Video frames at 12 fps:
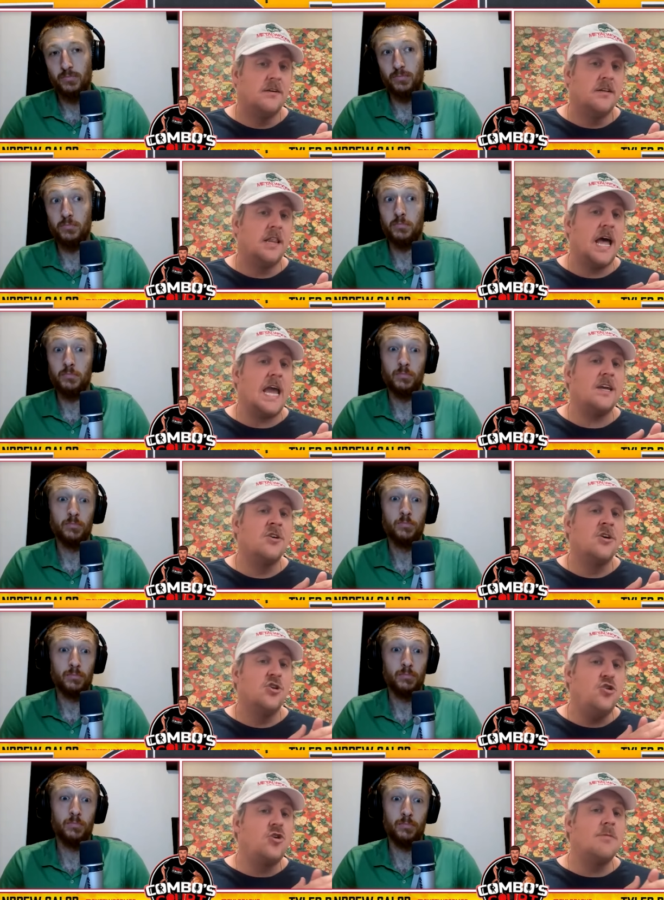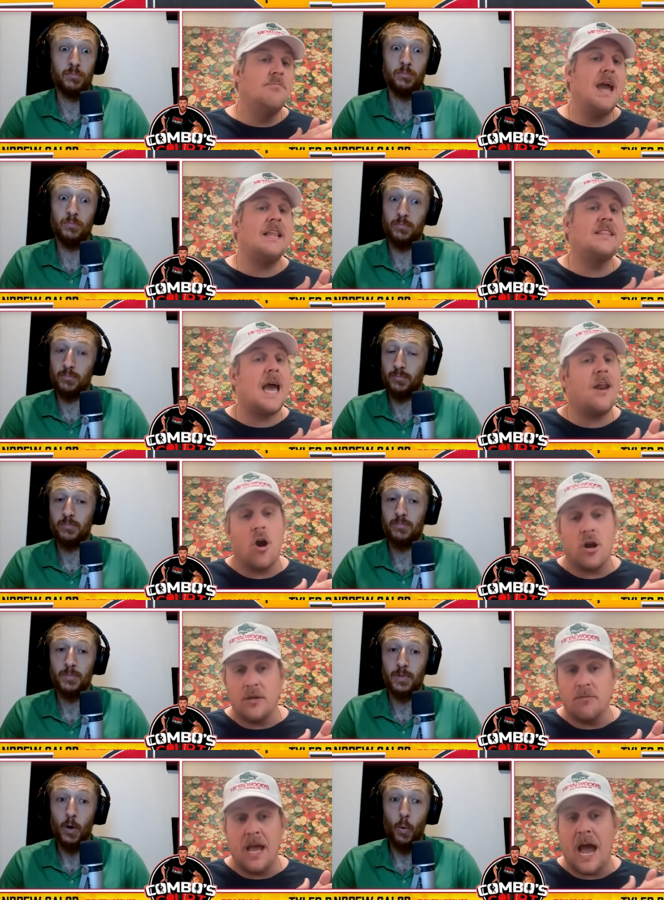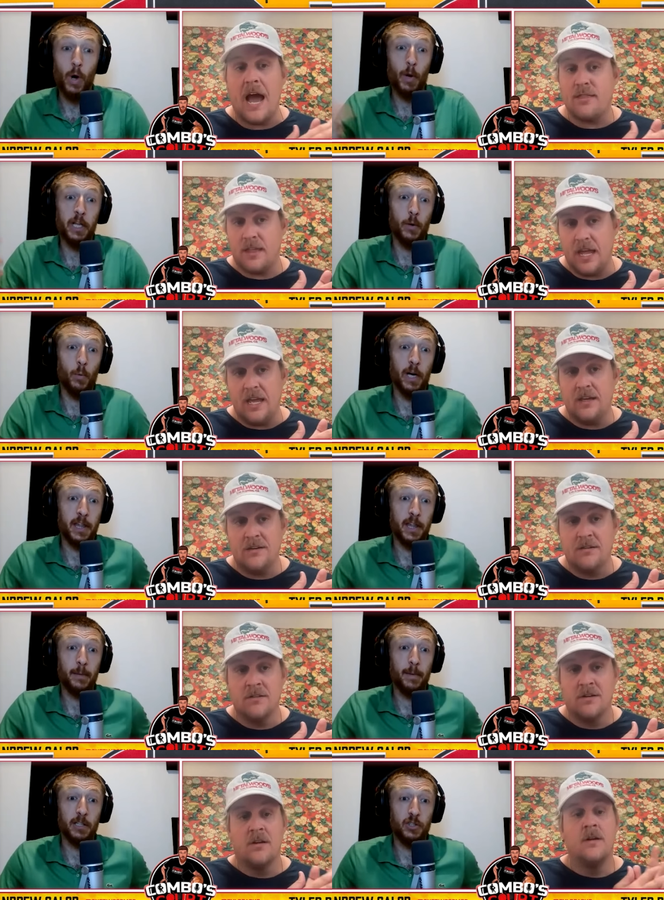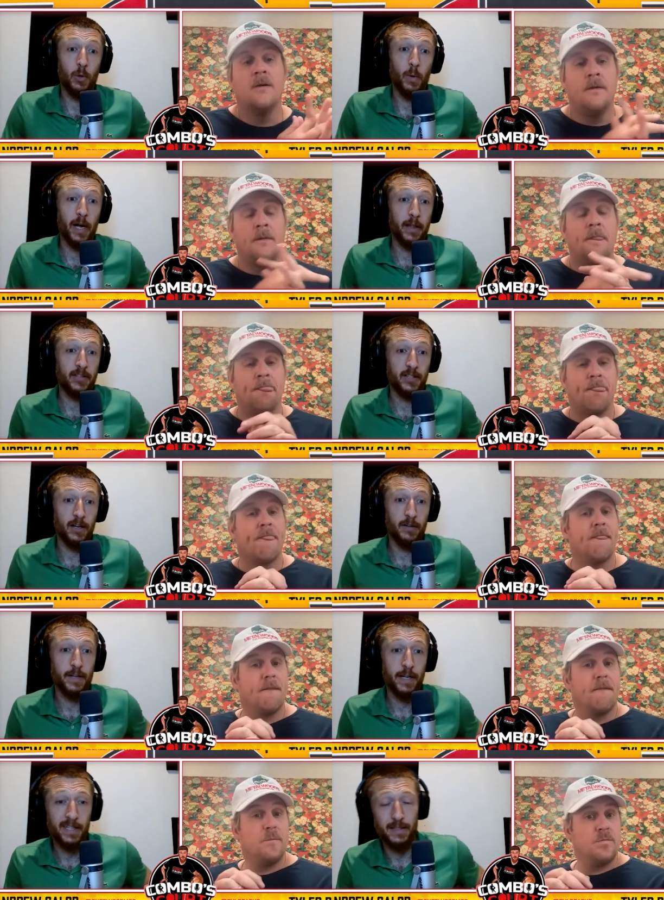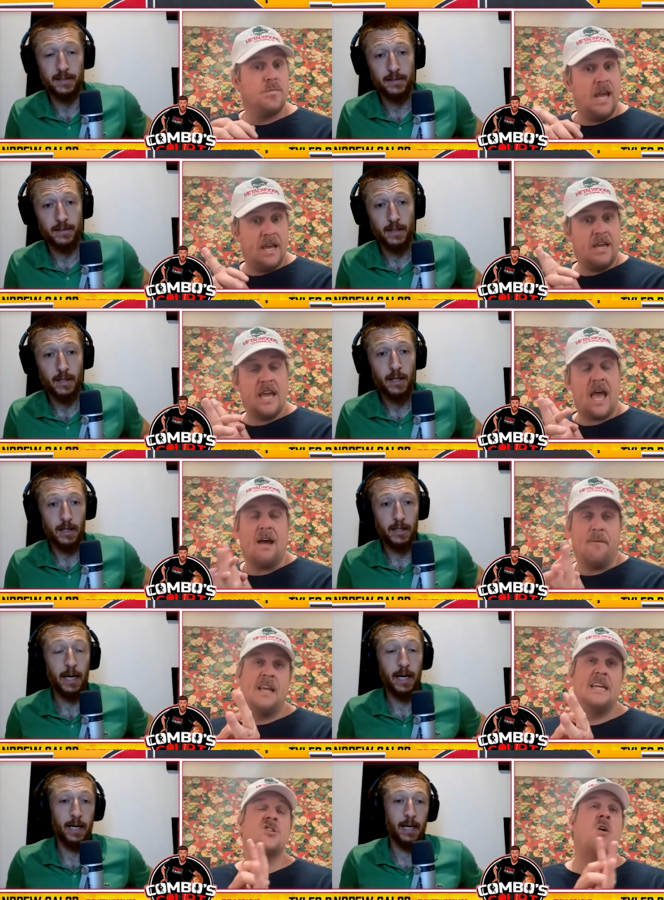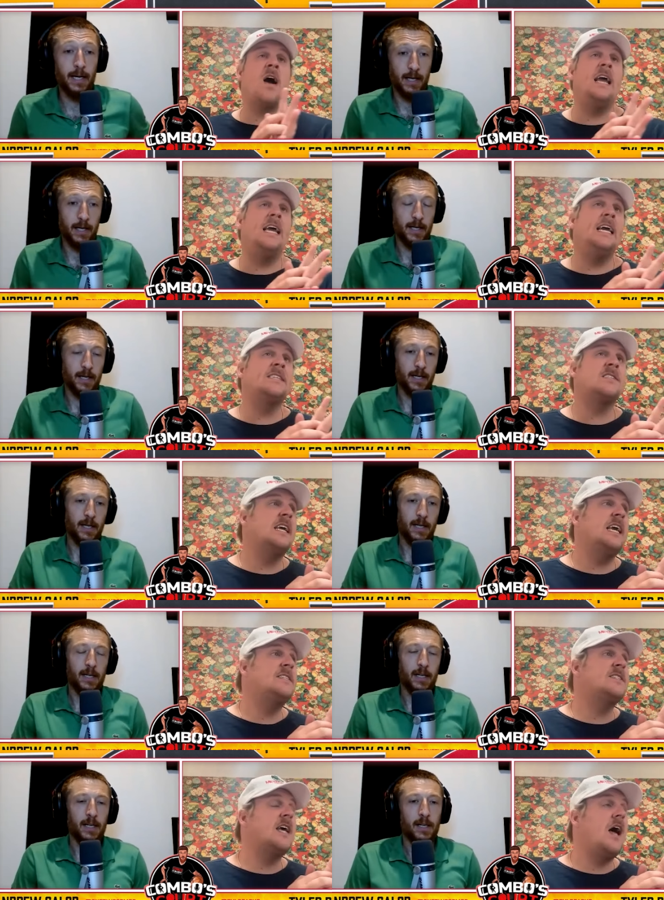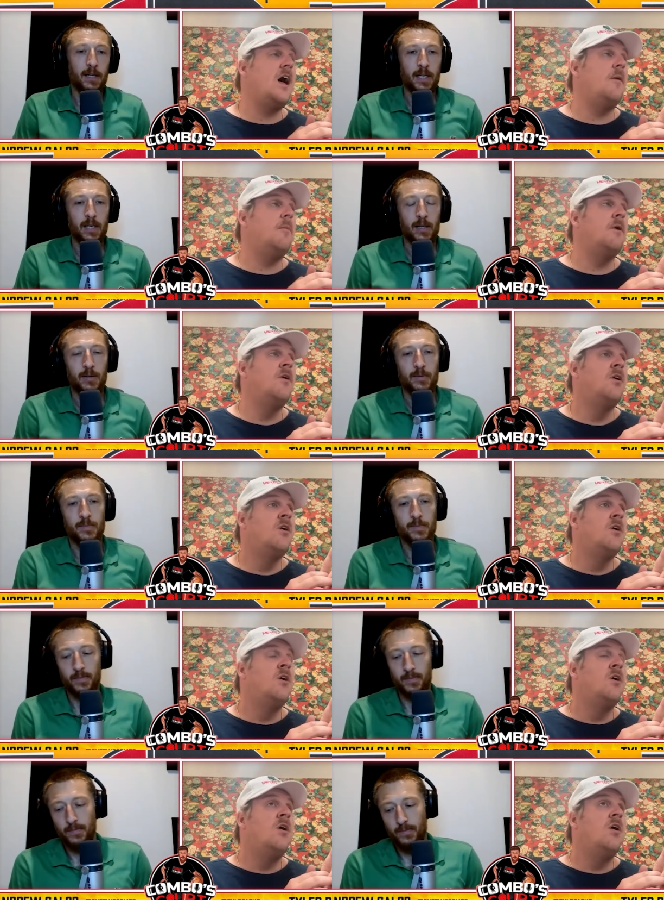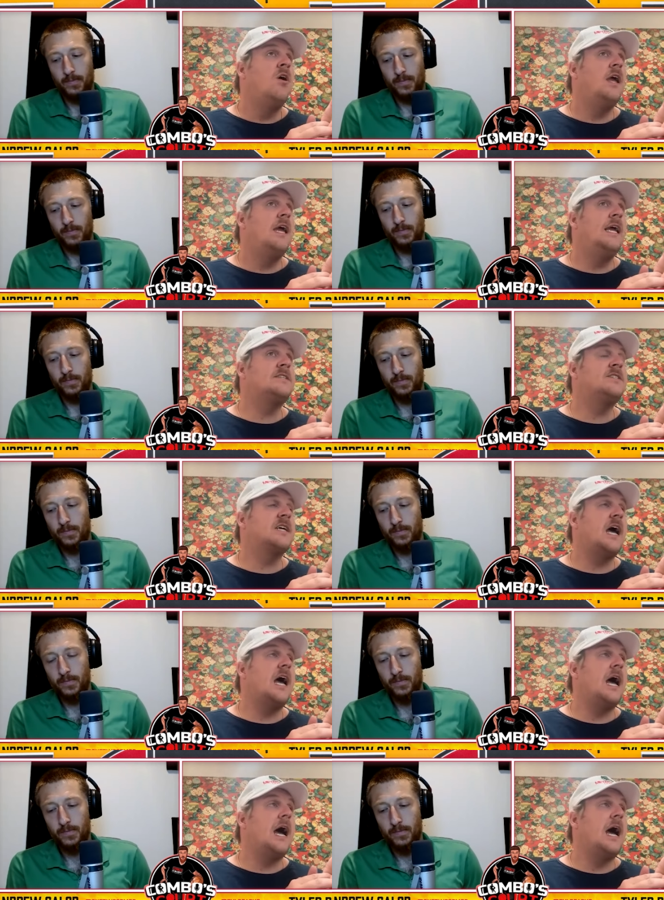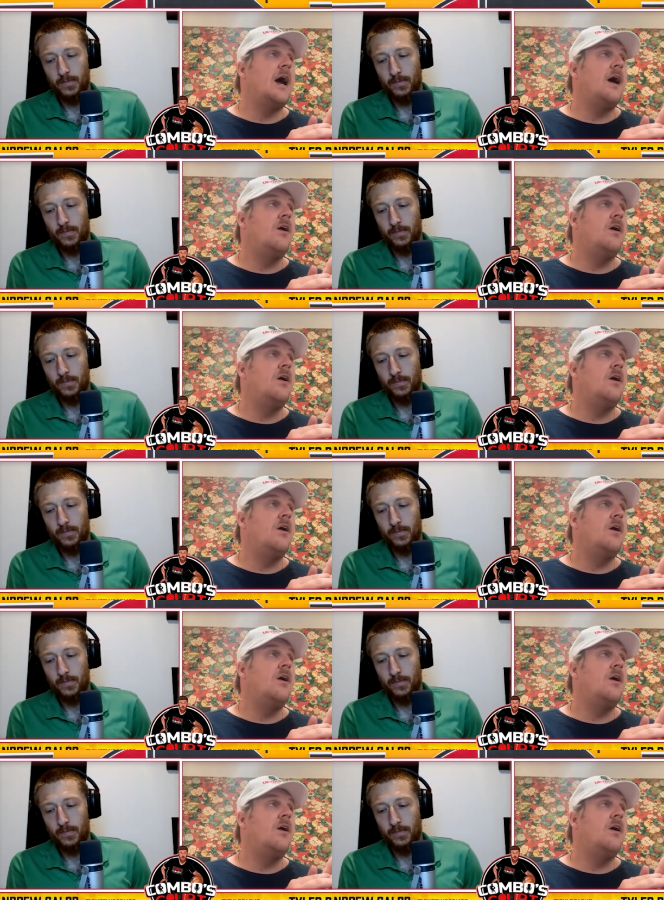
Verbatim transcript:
Speaker 1: Like you can make that mm. argument. I well, what do you what do you think about the two way stuff, right? Yeah, yeah, yeah. And yeah, so yeah. It, it um it uh